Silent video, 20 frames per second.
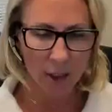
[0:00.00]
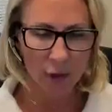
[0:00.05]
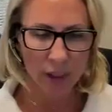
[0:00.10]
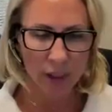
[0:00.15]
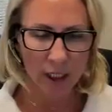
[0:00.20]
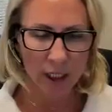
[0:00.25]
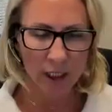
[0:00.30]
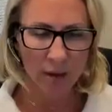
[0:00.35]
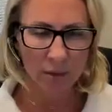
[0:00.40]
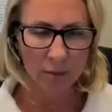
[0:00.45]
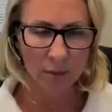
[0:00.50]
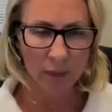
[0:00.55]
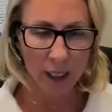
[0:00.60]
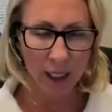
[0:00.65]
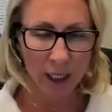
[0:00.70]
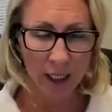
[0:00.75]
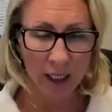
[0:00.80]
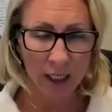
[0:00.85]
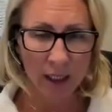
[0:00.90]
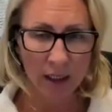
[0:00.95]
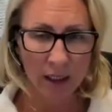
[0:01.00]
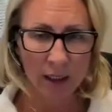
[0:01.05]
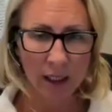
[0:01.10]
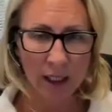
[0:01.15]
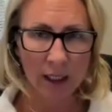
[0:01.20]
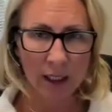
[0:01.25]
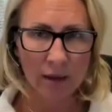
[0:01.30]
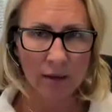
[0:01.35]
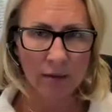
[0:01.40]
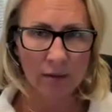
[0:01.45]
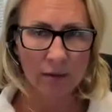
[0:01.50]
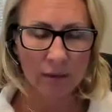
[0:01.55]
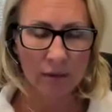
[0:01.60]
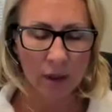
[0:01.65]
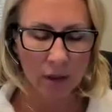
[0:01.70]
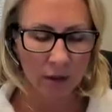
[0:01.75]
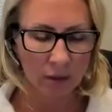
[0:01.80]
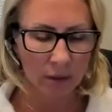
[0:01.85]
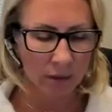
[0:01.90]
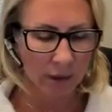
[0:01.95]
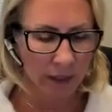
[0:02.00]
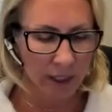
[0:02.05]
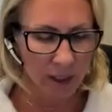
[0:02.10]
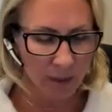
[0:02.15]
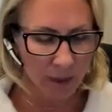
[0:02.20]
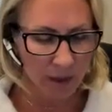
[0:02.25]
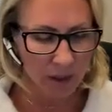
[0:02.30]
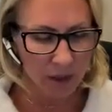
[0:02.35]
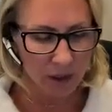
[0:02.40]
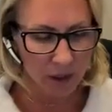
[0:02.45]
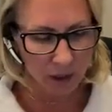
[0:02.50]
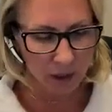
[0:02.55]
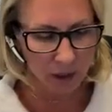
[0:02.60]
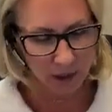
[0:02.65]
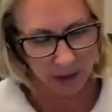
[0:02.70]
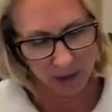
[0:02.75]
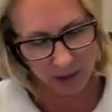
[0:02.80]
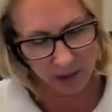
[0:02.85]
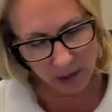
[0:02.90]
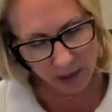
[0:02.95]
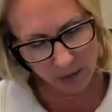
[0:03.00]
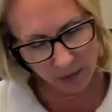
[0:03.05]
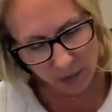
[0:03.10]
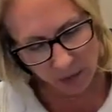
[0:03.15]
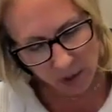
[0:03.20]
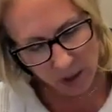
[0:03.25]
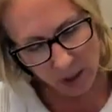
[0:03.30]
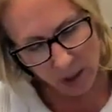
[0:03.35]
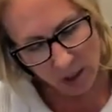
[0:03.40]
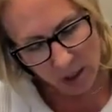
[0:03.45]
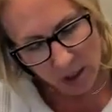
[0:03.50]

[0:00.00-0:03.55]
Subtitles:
you're getting paid and expenses, all of that stuff.